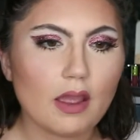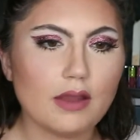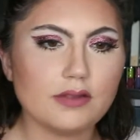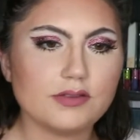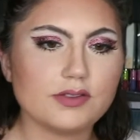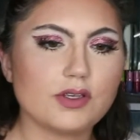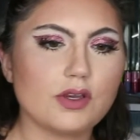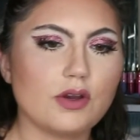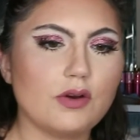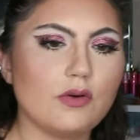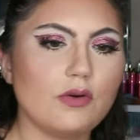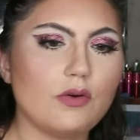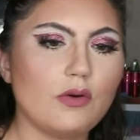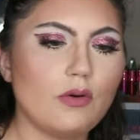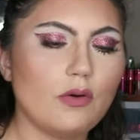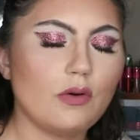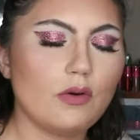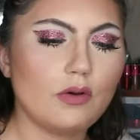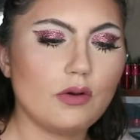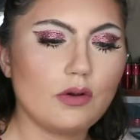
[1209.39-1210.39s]
And so
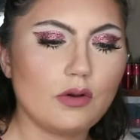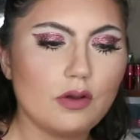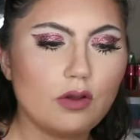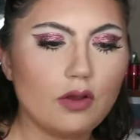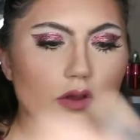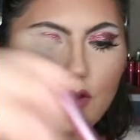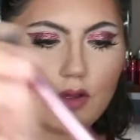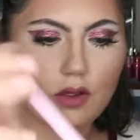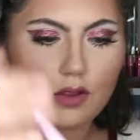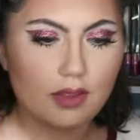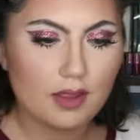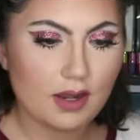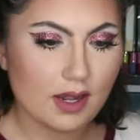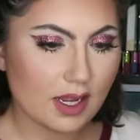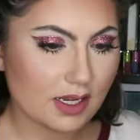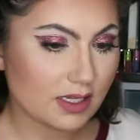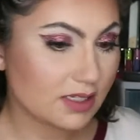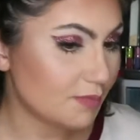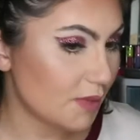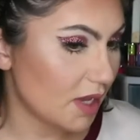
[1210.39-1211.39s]
the
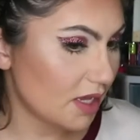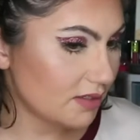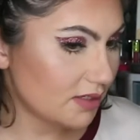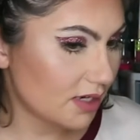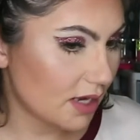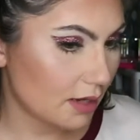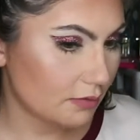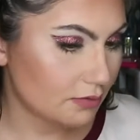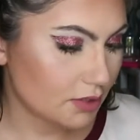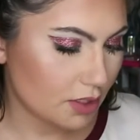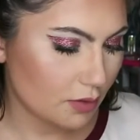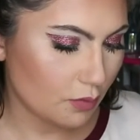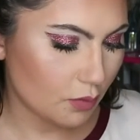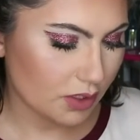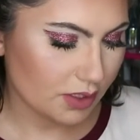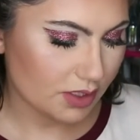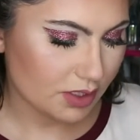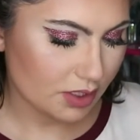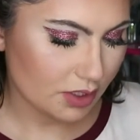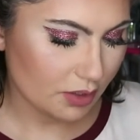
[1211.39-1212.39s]
next best option
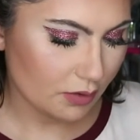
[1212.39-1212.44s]
was